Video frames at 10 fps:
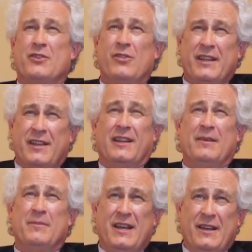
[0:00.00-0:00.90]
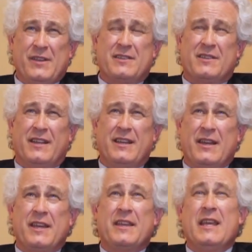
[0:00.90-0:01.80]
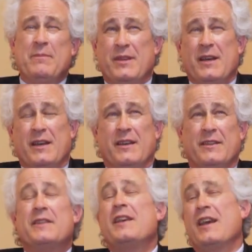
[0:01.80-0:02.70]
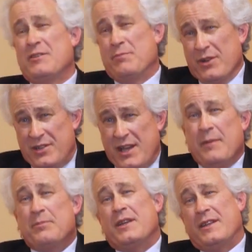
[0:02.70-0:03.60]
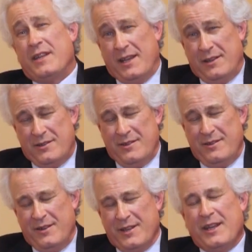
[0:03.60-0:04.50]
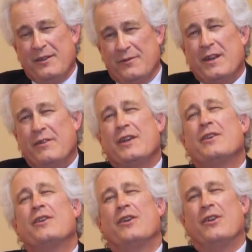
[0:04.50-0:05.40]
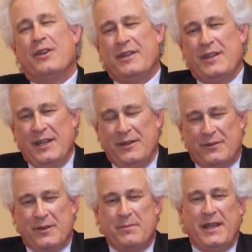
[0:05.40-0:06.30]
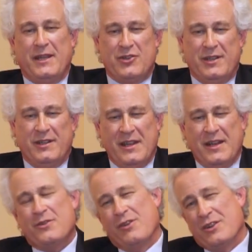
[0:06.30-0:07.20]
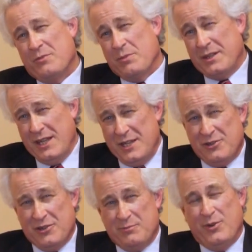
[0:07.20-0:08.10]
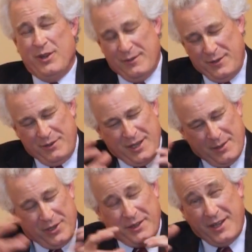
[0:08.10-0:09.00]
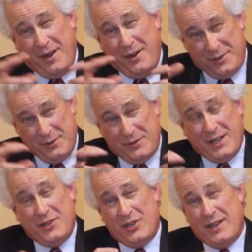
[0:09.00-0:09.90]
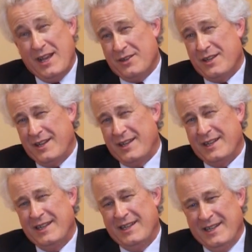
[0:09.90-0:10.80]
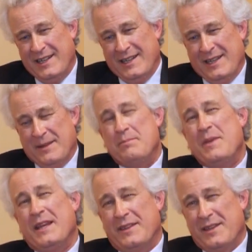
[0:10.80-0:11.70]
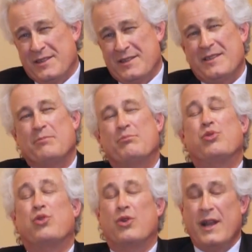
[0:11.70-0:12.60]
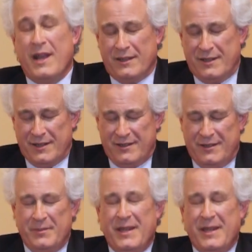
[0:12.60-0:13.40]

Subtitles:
the curriculum, obviously, they keep the textbooks up to date, so they're getting very current information. And then, of course, from the teacher's point of view, you got to bring the art of teaching. How can I make this practical?